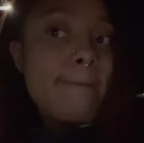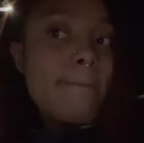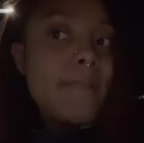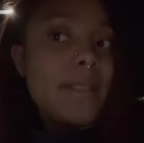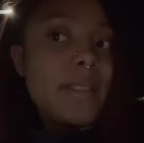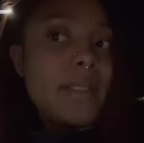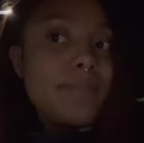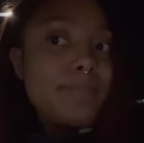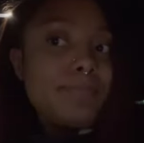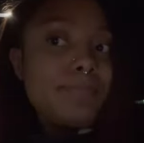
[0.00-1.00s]
but yeah
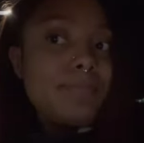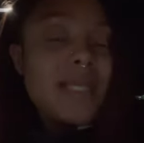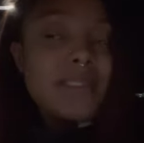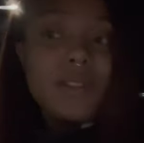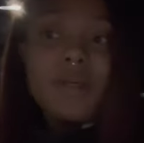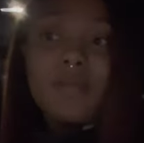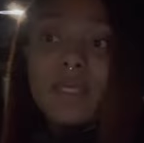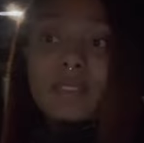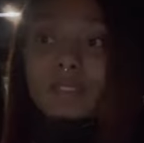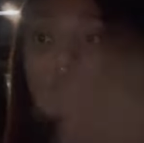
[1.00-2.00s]
i still have
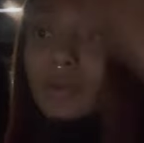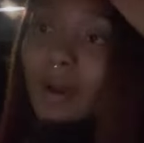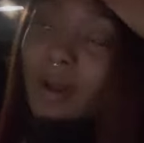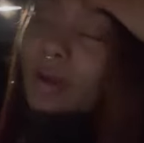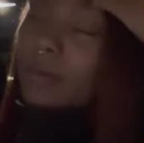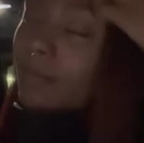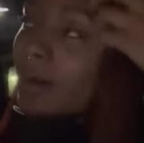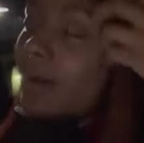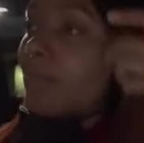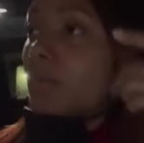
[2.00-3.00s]
yet to try out
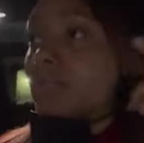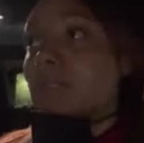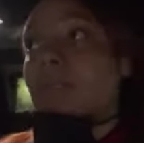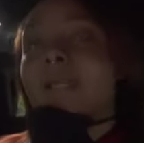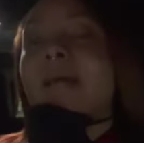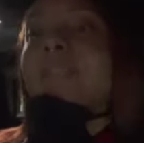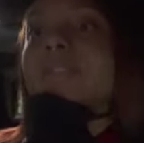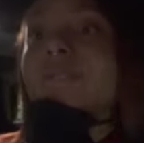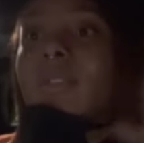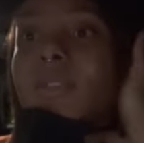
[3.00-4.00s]
my beauty supply
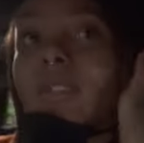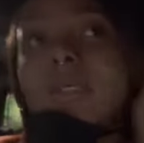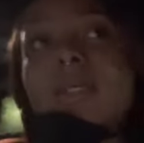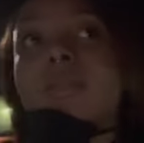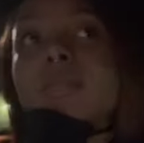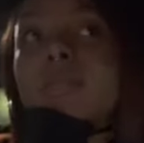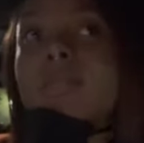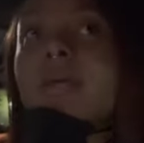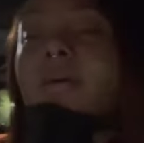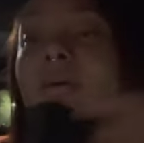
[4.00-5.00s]
store um
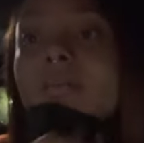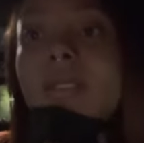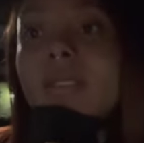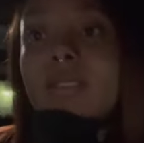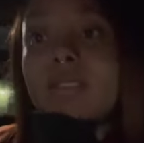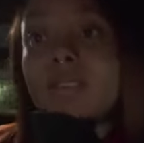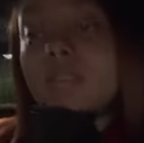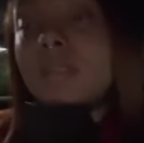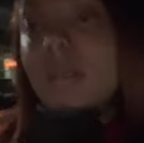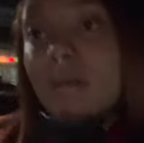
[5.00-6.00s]
l bands
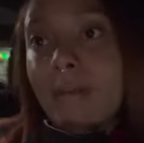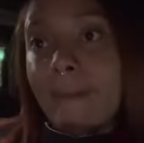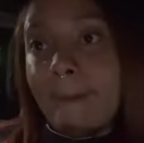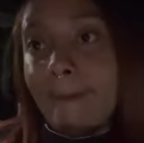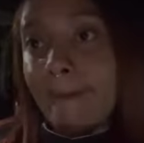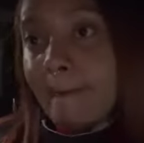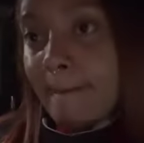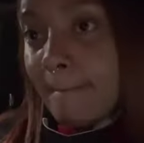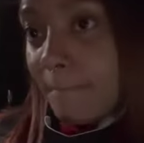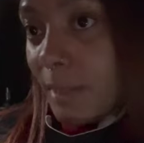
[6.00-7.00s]

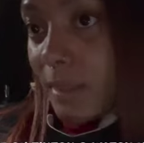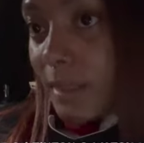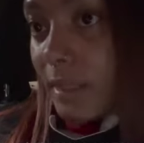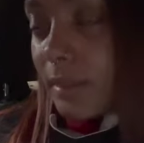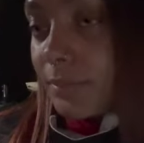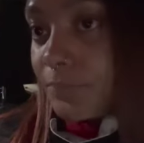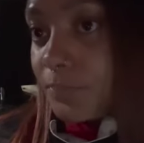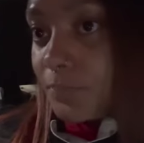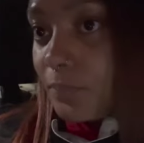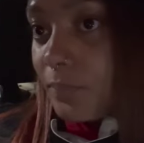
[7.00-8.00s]
but
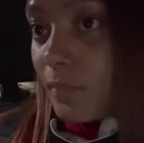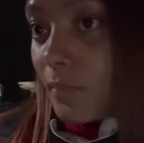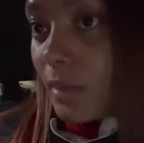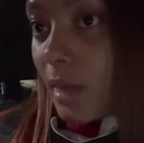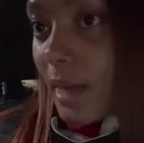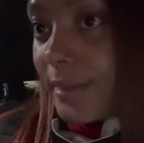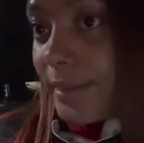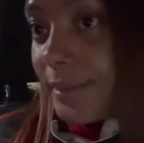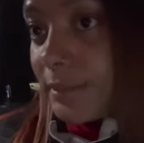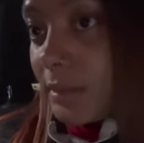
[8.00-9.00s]
i
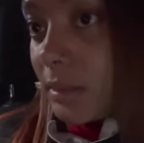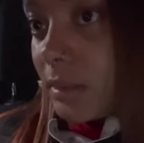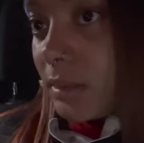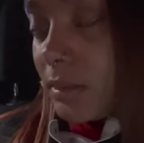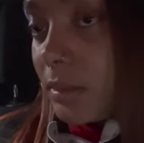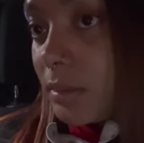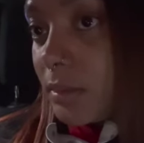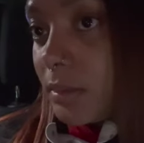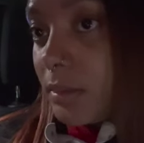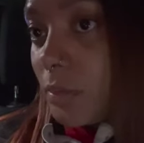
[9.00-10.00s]
needed to get
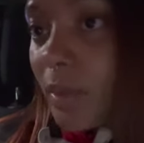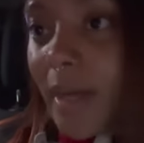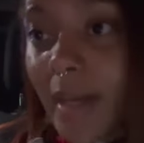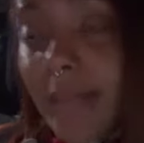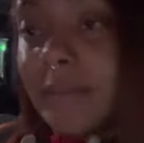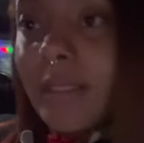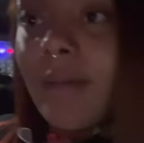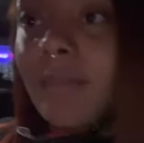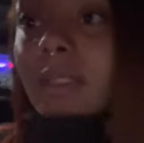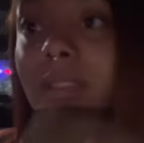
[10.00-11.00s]
what I got today
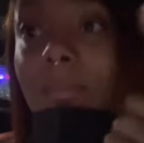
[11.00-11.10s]
because